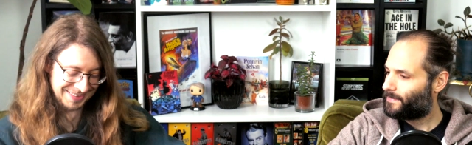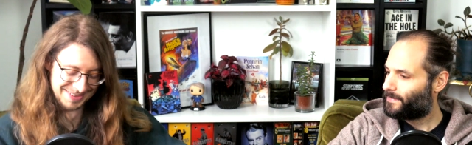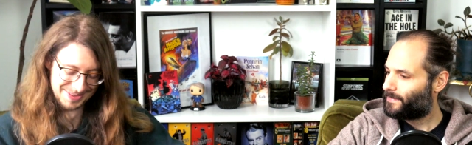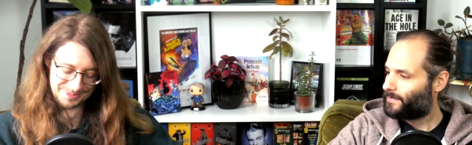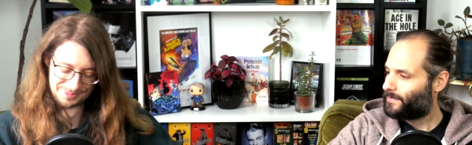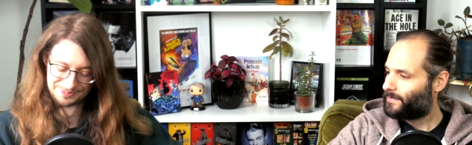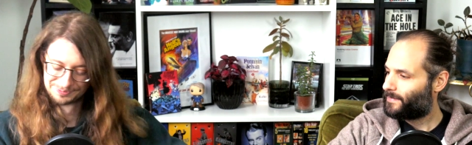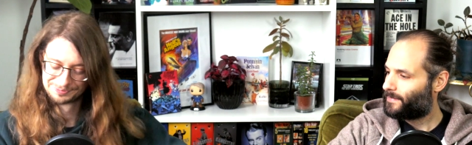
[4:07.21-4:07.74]

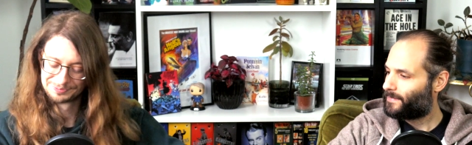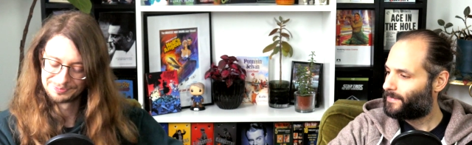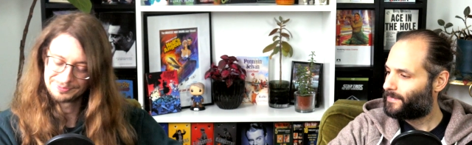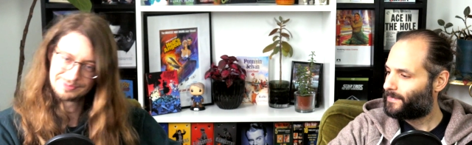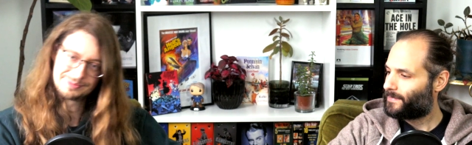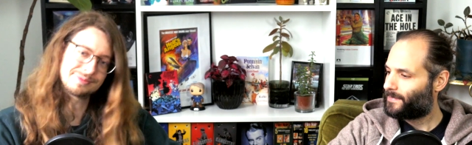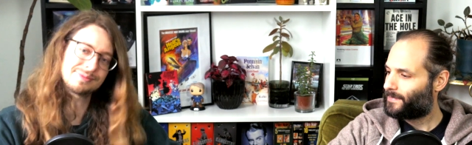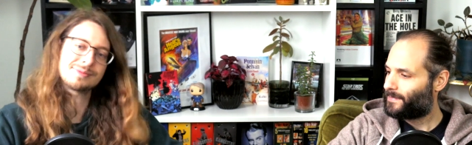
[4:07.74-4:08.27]

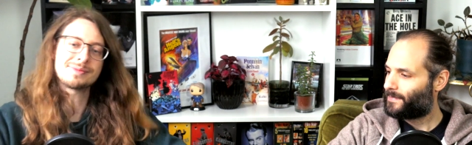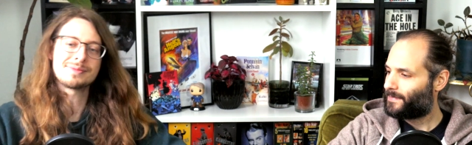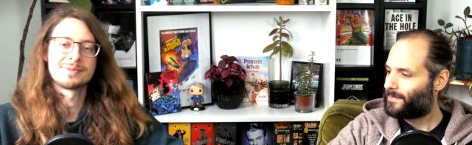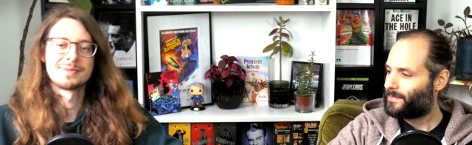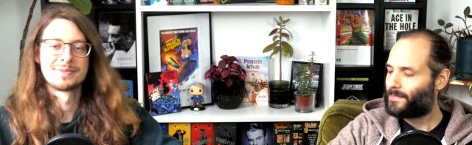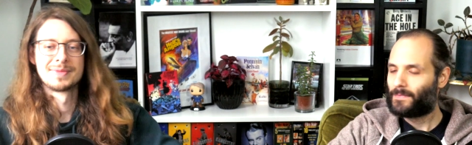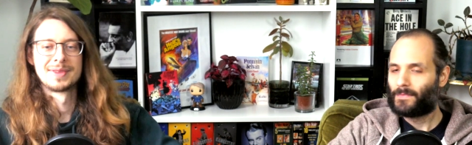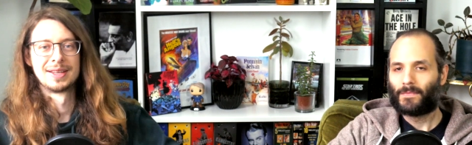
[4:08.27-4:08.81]

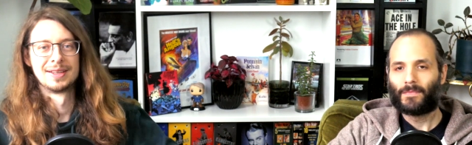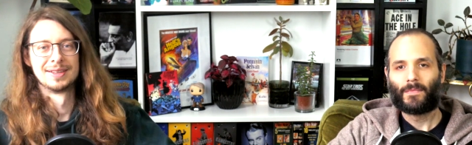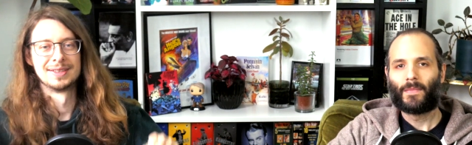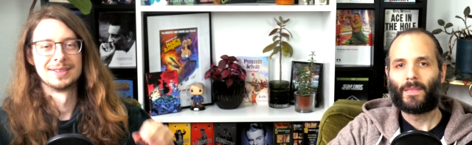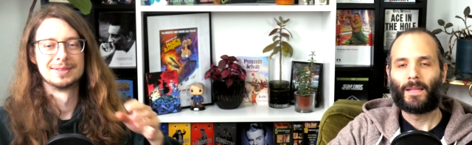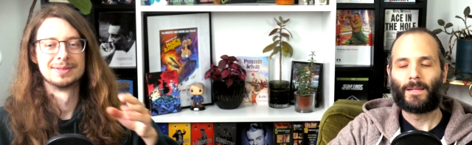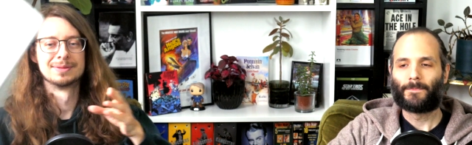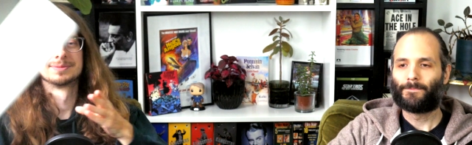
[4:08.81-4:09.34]

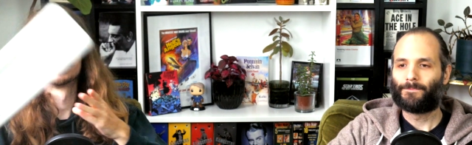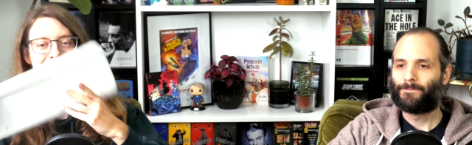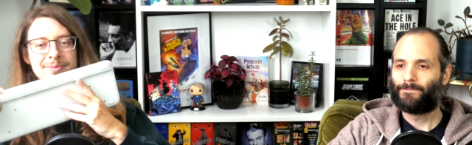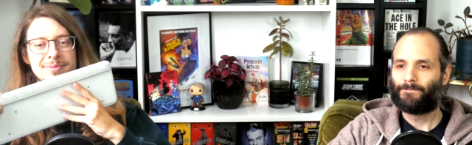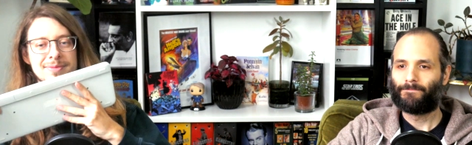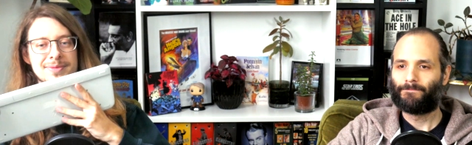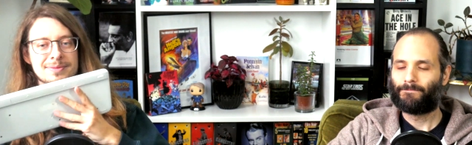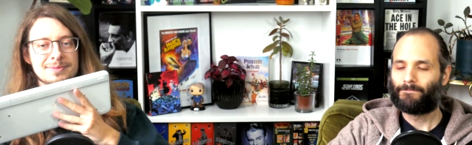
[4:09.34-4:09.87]

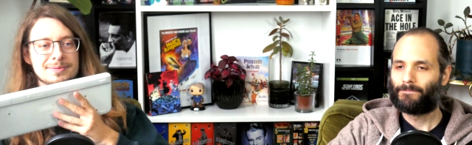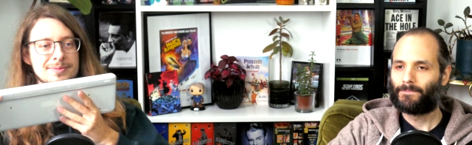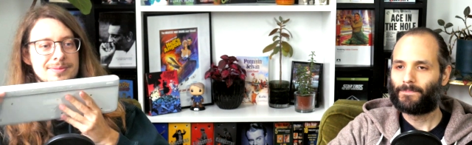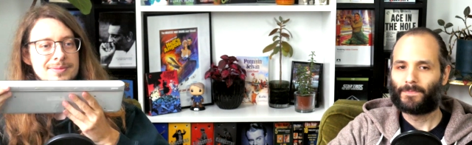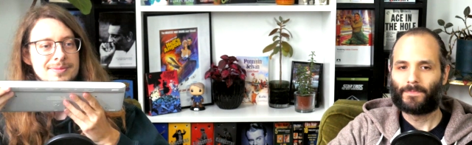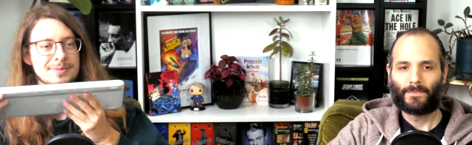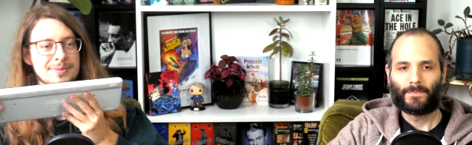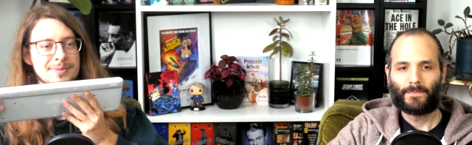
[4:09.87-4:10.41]

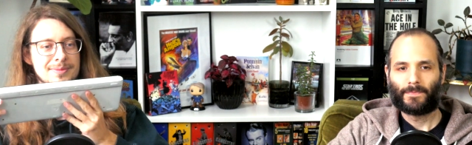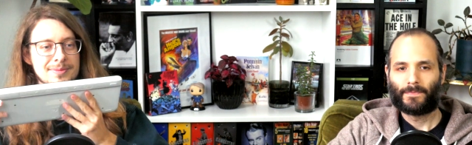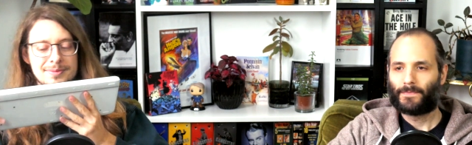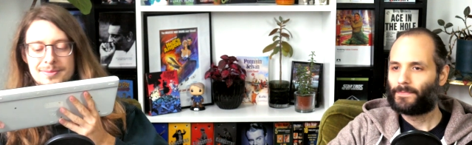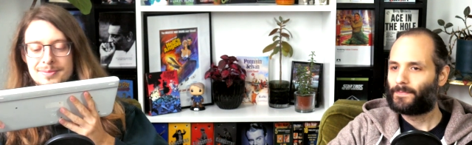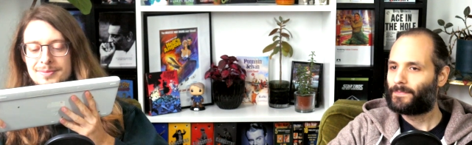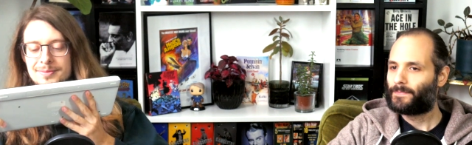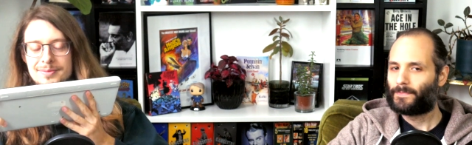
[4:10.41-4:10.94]

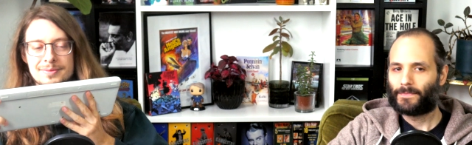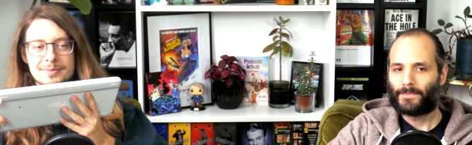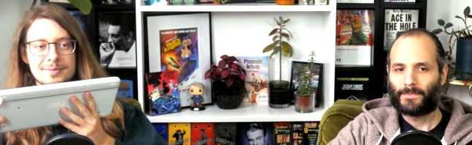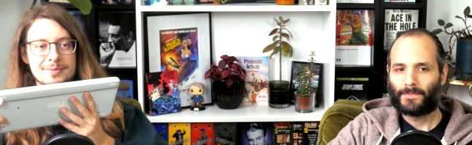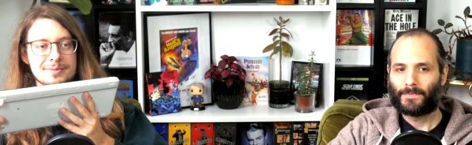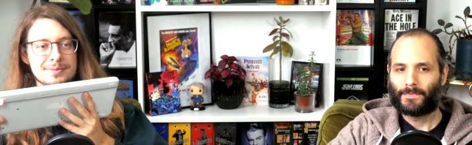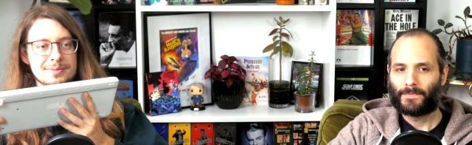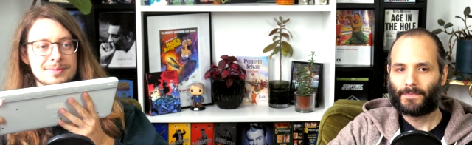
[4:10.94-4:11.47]

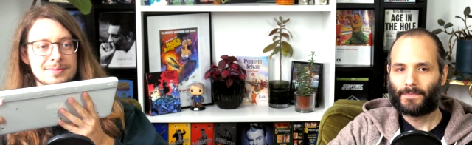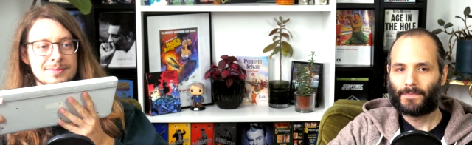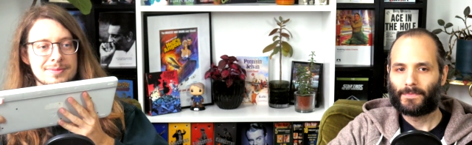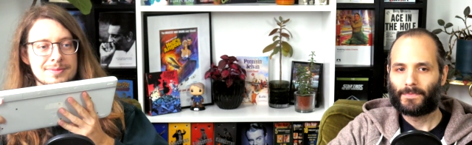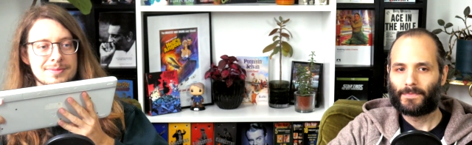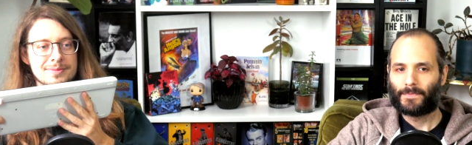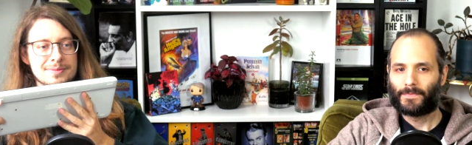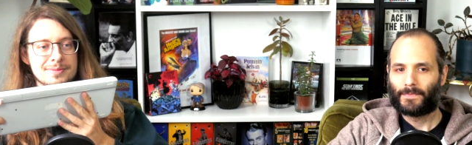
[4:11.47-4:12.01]

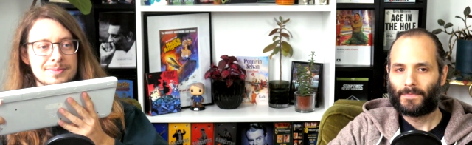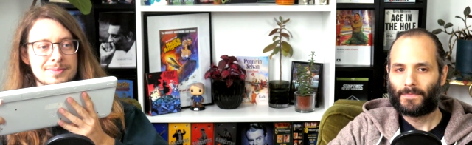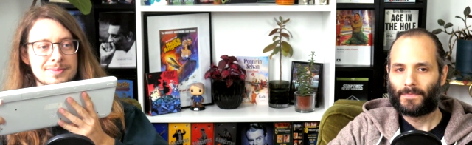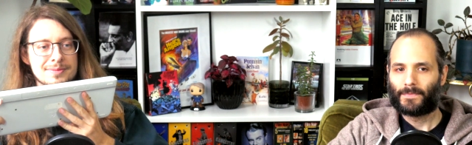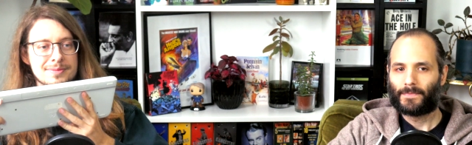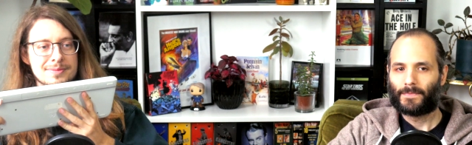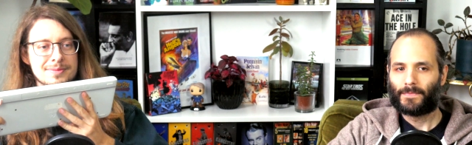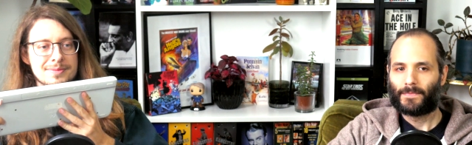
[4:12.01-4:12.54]

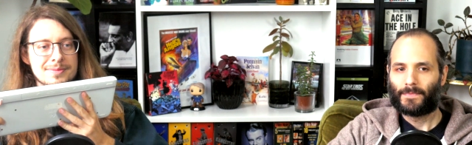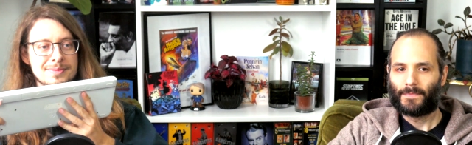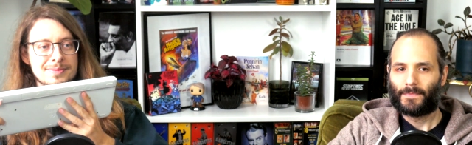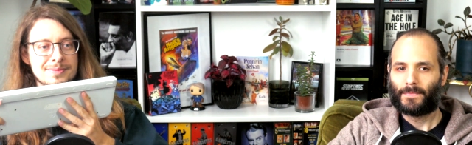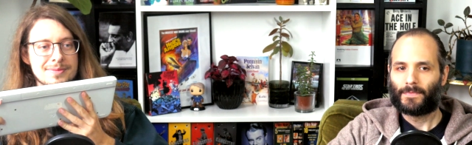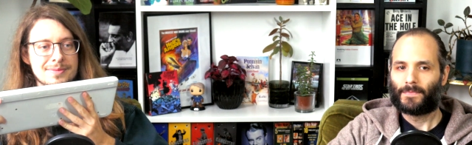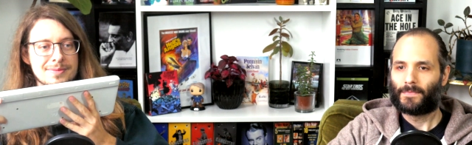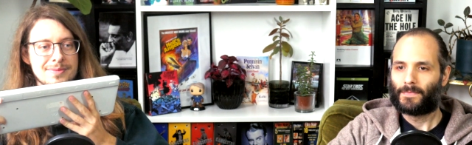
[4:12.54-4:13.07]
[no speech]